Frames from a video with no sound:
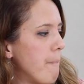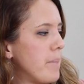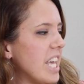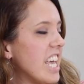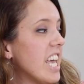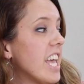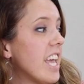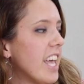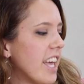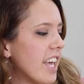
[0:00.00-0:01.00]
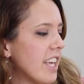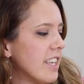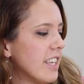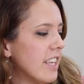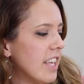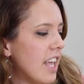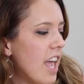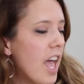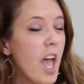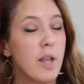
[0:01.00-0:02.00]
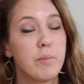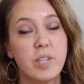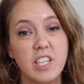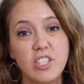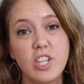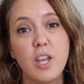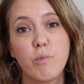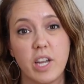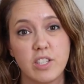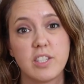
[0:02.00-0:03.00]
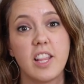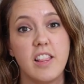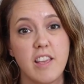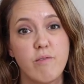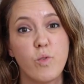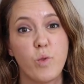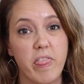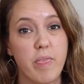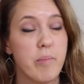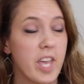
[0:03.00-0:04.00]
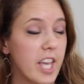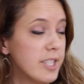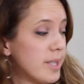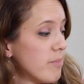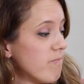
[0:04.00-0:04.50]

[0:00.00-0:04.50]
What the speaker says: pig. And PJ went to live with the pigs.